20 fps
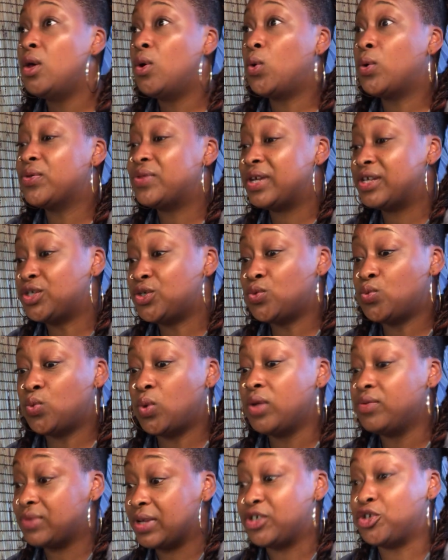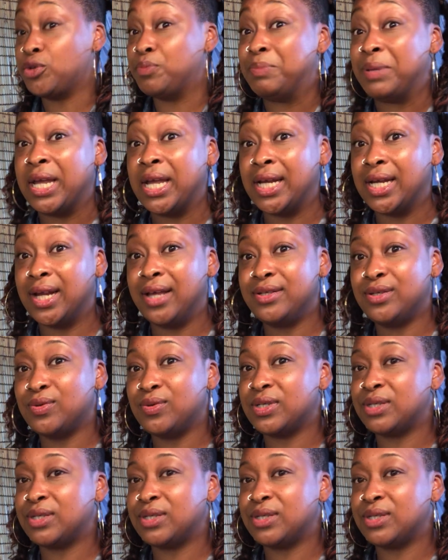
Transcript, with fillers: or that you will that you're being led to